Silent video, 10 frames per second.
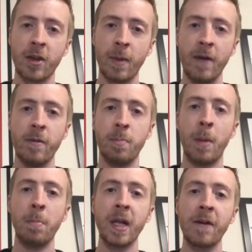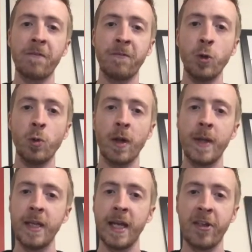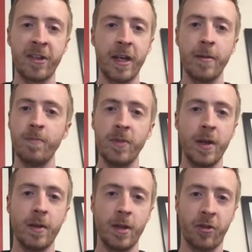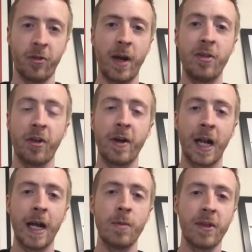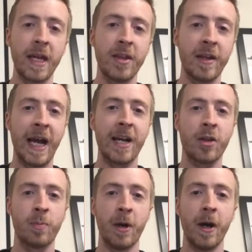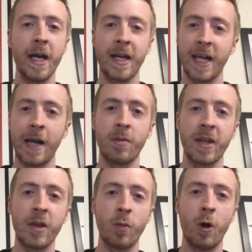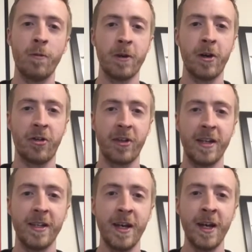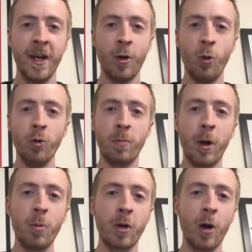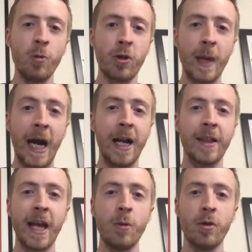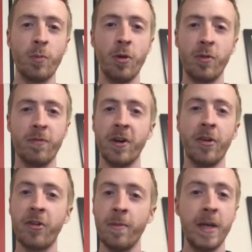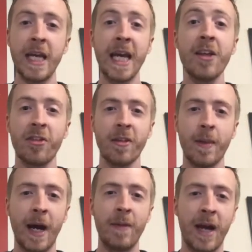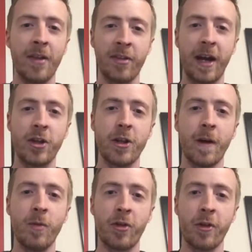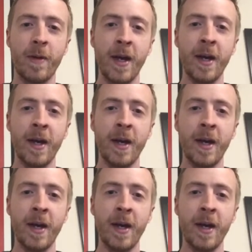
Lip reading: is a bit of a bumbling fool. And in this, Sorrento claims that he's an expert. He claims that he's well versed in all the pop culture that Halliday was versed in, but he isn't. And that's actually done to